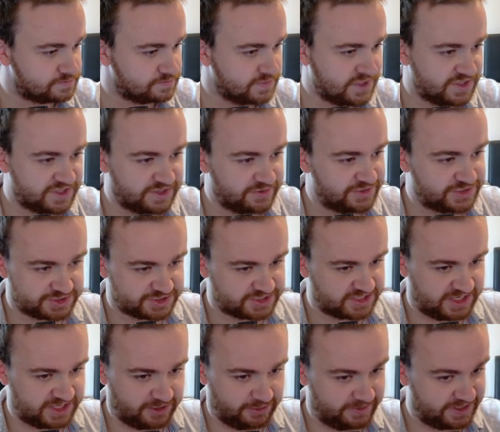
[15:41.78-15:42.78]
I think we tossed the
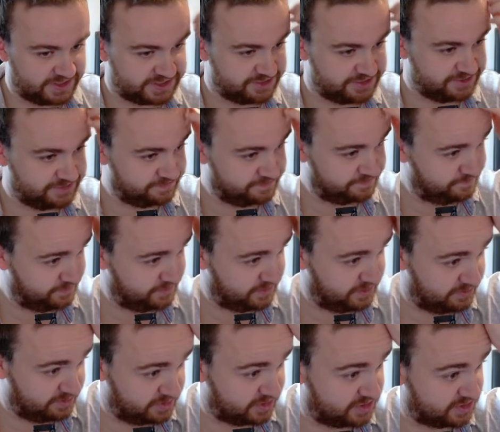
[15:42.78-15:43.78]
Kawamatsu
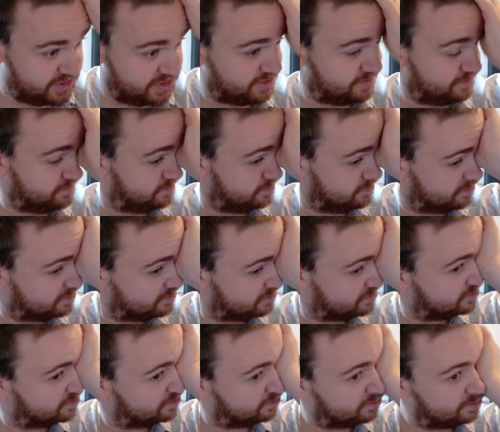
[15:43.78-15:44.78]
and pass.
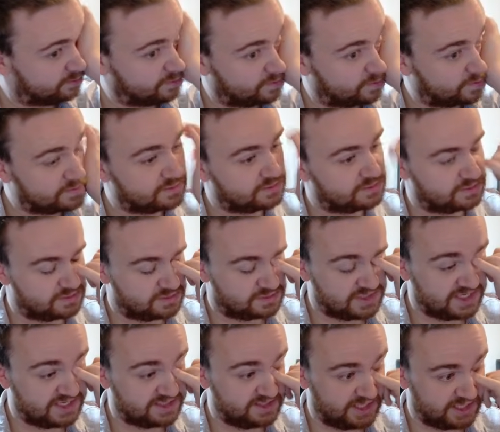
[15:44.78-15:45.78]

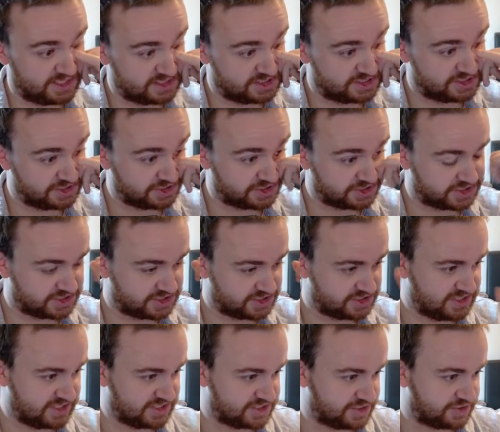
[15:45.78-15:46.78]
That's
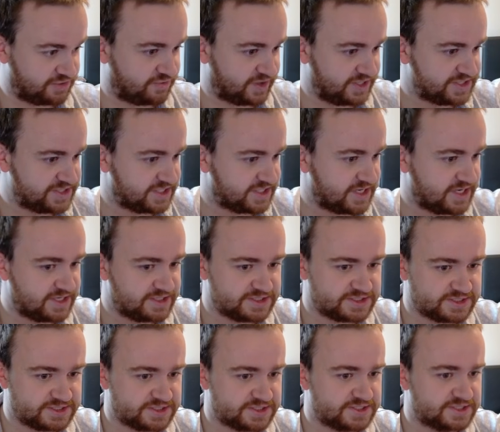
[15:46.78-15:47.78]
a crazy hand.
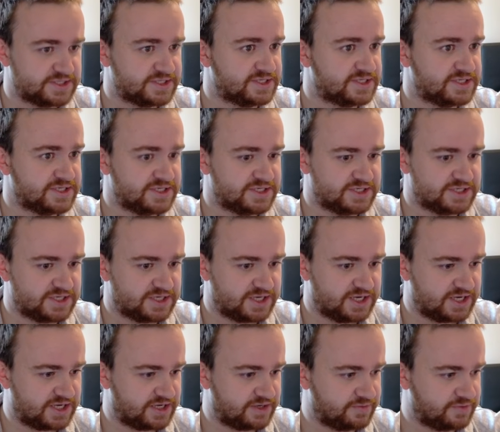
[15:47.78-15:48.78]

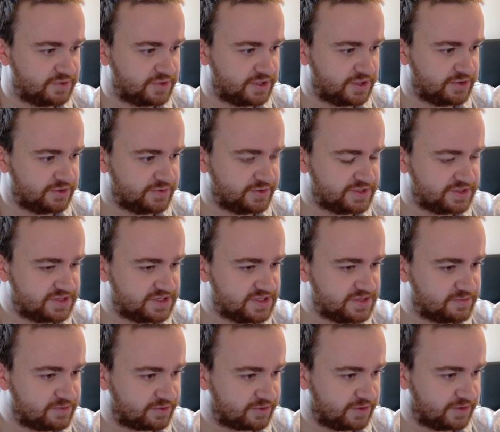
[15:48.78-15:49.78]
We'll go with the
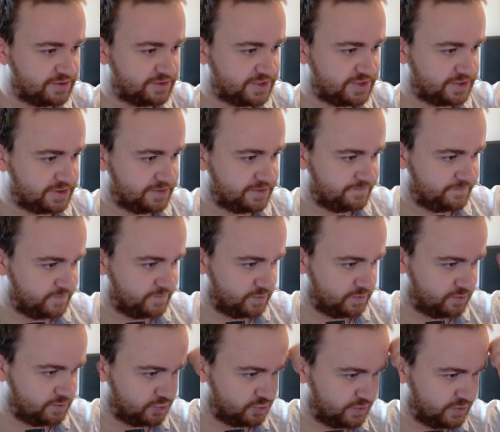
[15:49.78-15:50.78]
Perona.
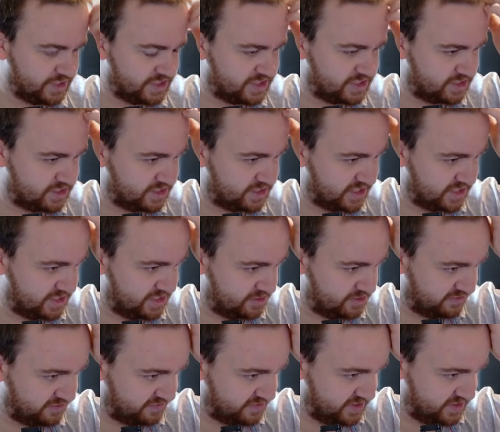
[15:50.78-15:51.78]
What are we getting
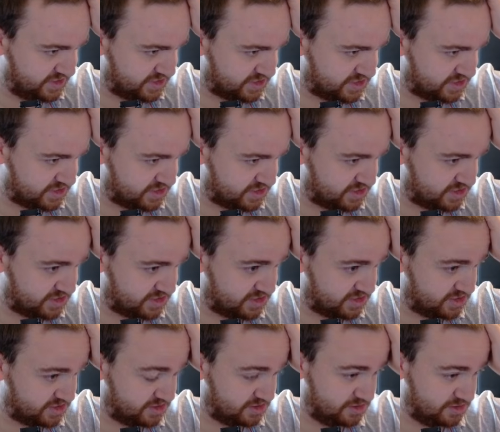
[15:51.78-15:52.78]
off
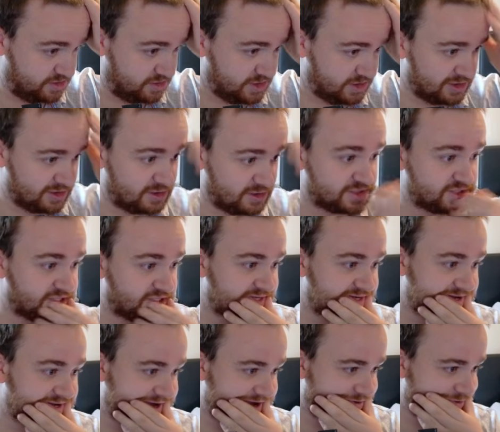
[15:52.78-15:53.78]
this? Not a lot. I can
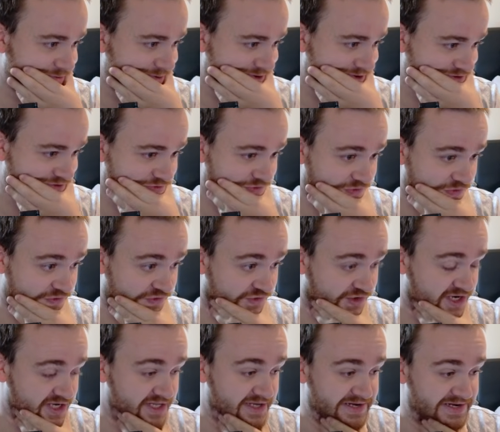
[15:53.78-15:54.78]
get a Kawamatsu or a
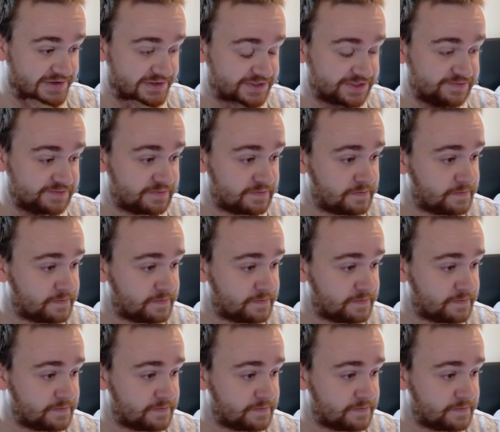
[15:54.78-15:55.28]
ClarkNotKentTCG.